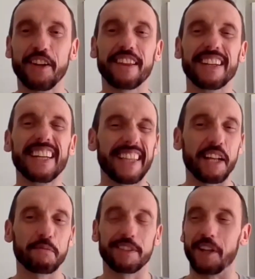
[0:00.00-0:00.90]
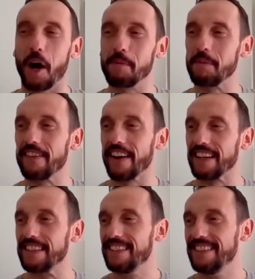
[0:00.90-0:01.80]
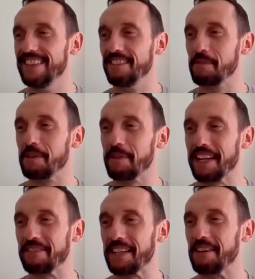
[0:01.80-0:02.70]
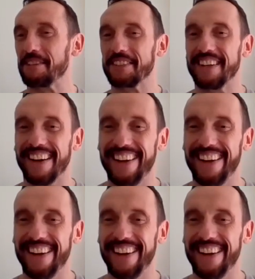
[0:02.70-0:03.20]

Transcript: only thing that did was the derby win, I reckon. We can have that one.